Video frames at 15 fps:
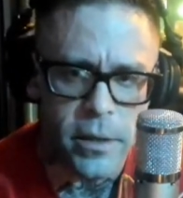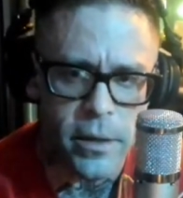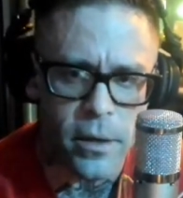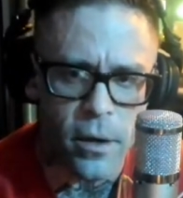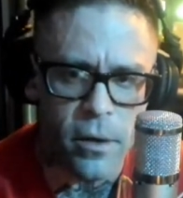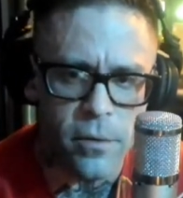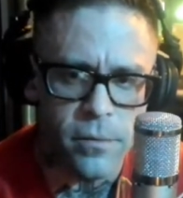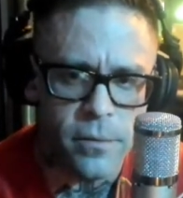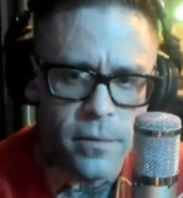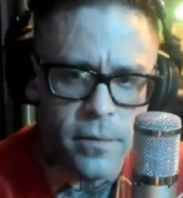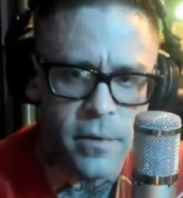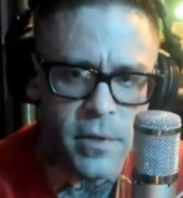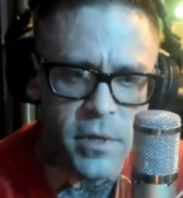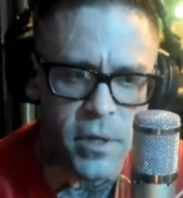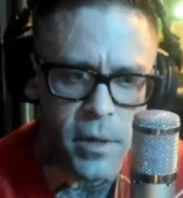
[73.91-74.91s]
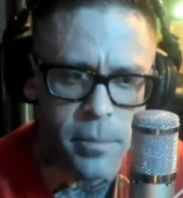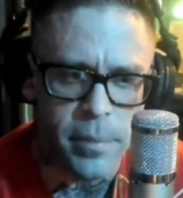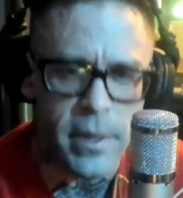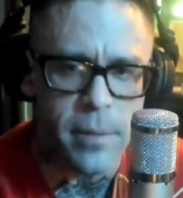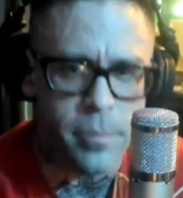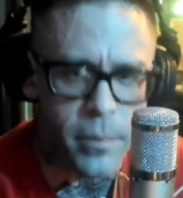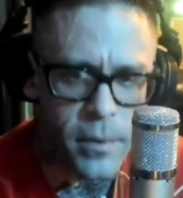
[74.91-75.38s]
You know, to the
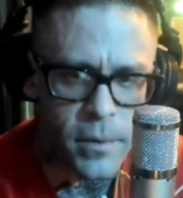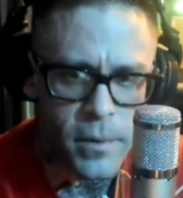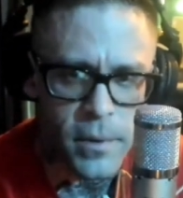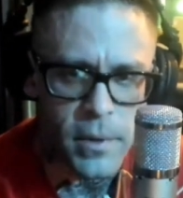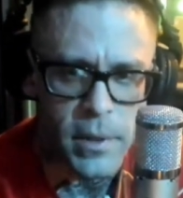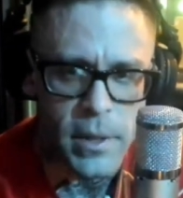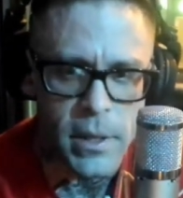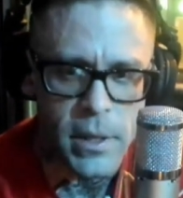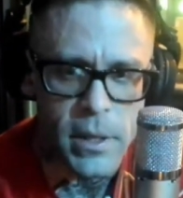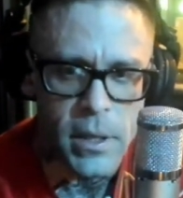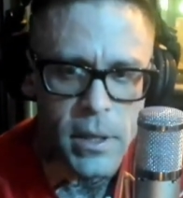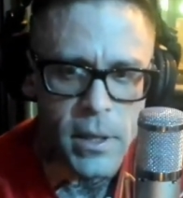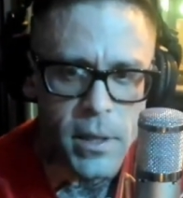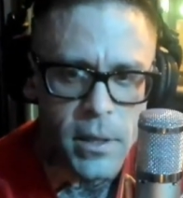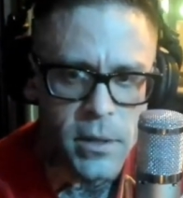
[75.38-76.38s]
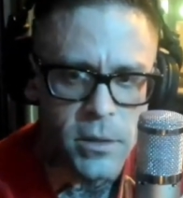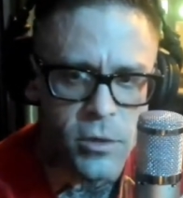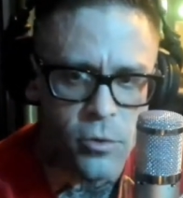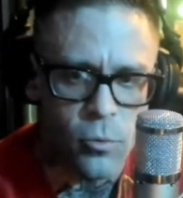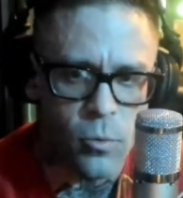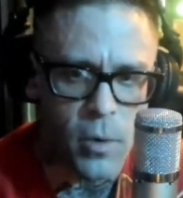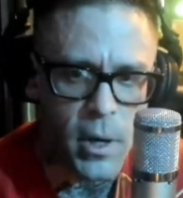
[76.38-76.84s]
people,
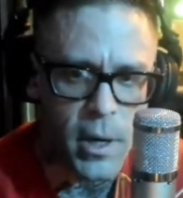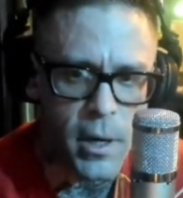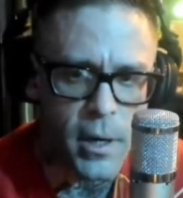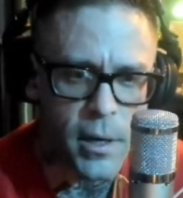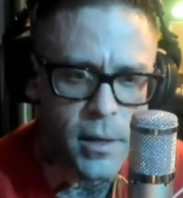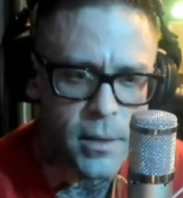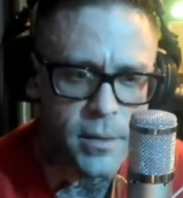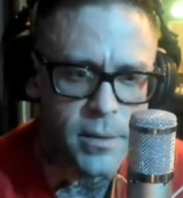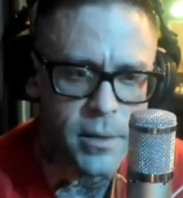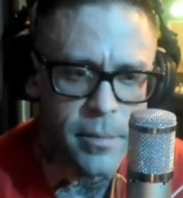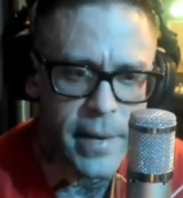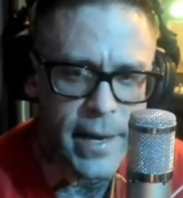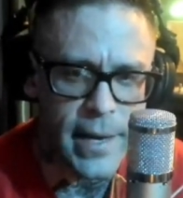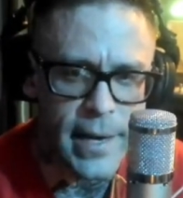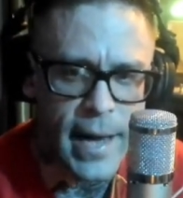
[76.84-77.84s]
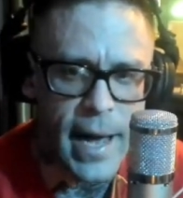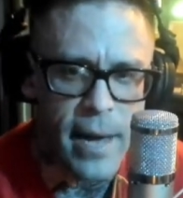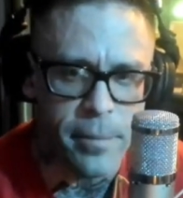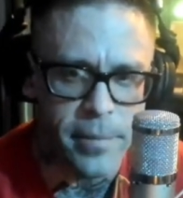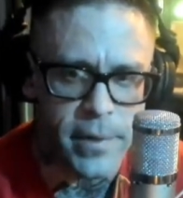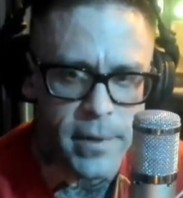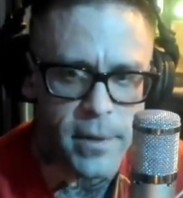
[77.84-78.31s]
to uh, to make it
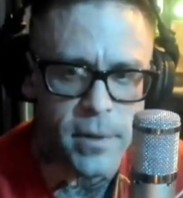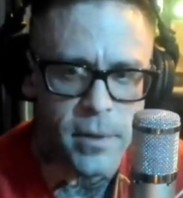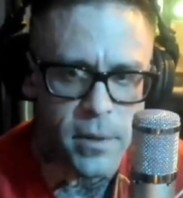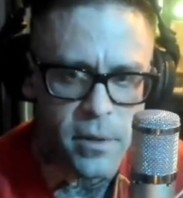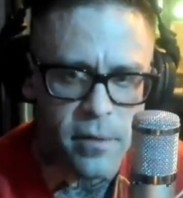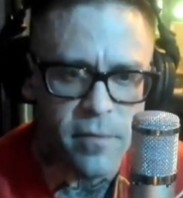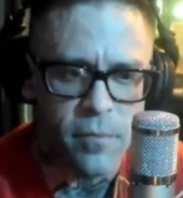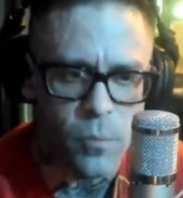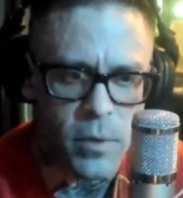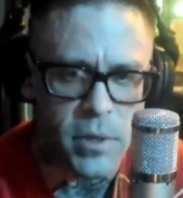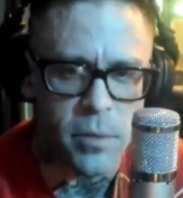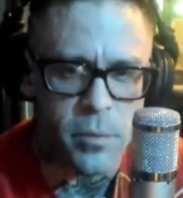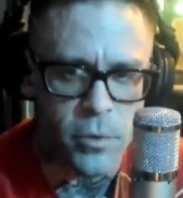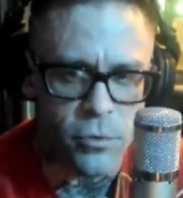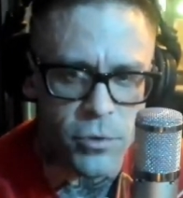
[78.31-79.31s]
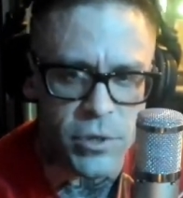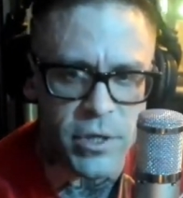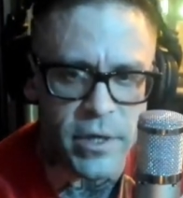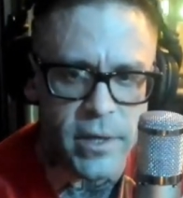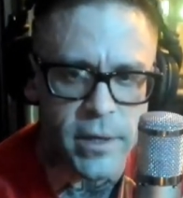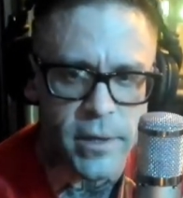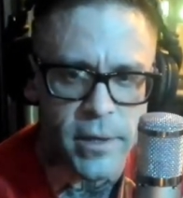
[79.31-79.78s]
happen with the music.